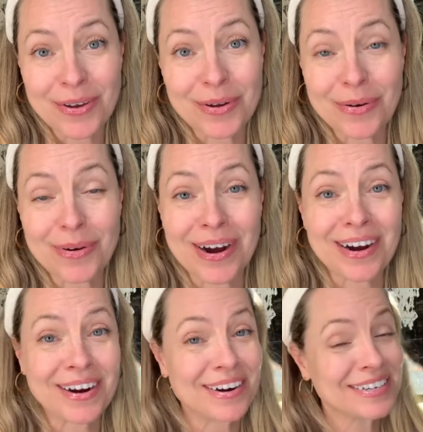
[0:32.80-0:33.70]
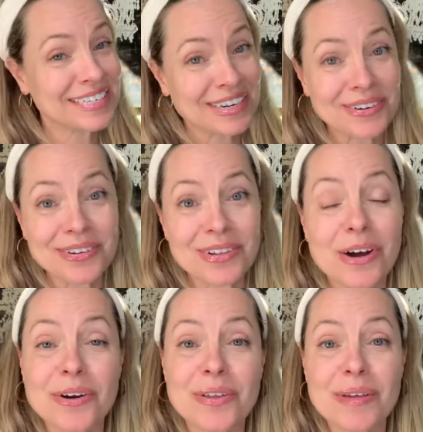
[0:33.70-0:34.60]
who are single
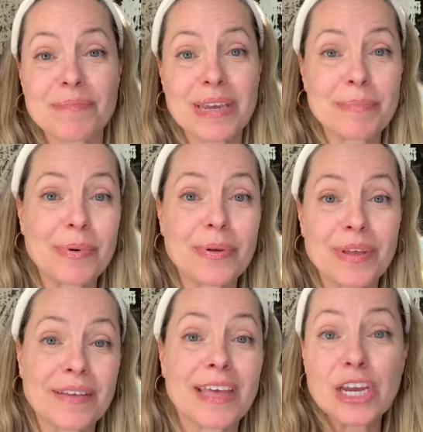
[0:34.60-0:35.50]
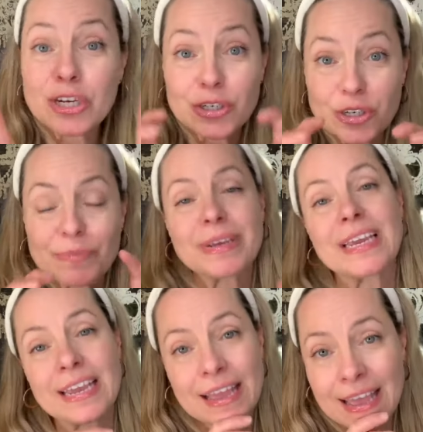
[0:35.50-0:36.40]
longer than people think they should
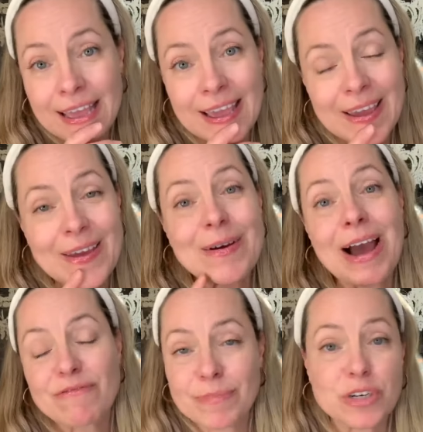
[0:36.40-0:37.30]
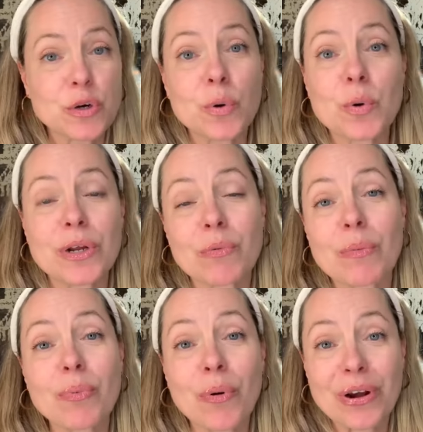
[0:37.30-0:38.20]
be, who haven't been told at
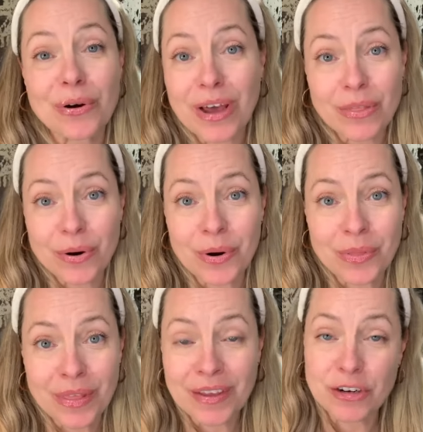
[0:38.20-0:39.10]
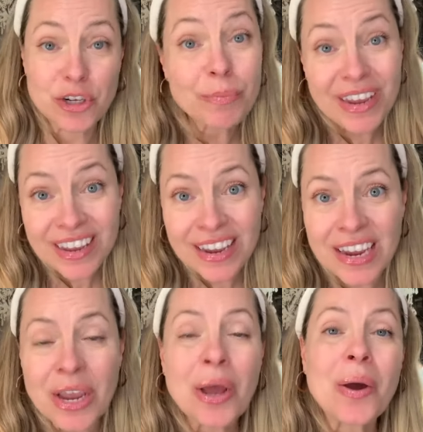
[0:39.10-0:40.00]
one point or another that they're too
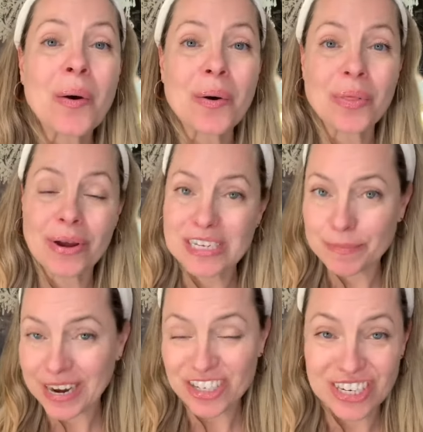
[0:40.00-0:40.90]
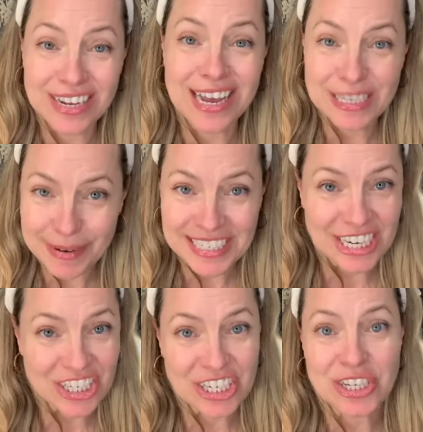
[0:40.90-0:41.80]
picky or their
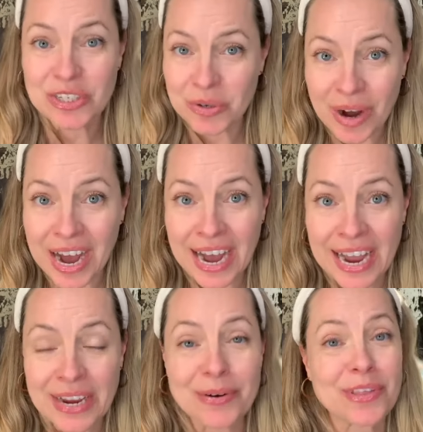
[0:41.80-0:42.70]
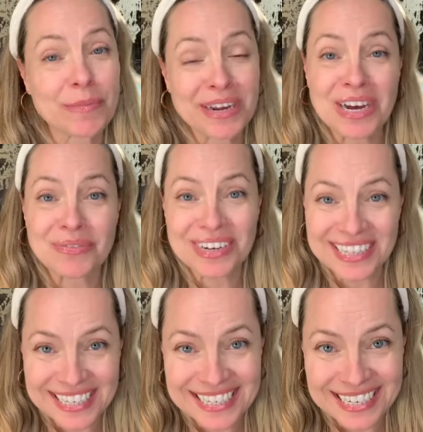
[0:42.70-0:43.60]
expectations are too high or they're being
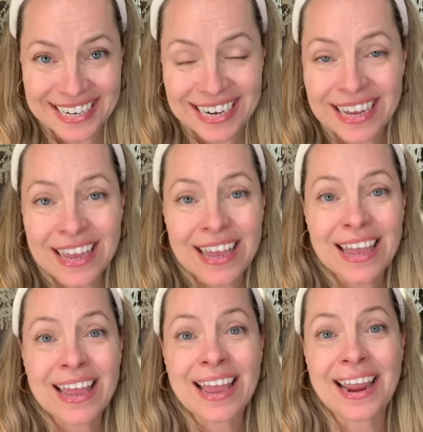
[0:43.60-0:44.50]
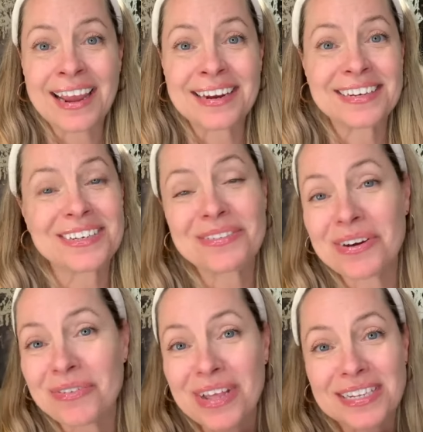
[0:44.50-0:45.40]
unrealistic. And you
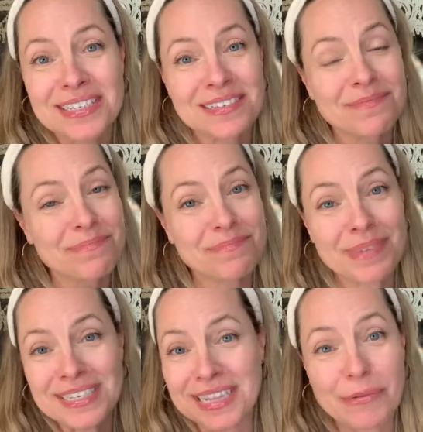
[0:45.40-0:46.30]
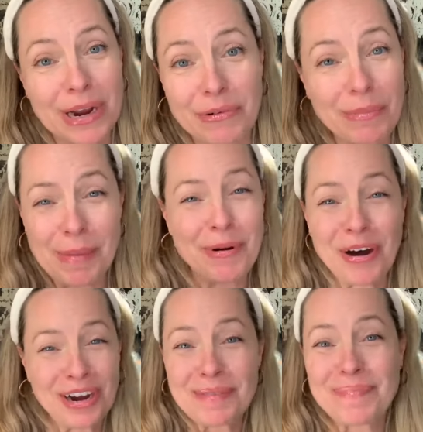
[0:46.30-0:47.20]
know, that's basically why I wrote my
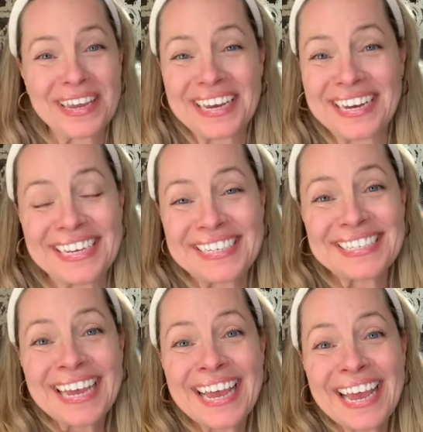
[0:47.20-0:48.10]
book, because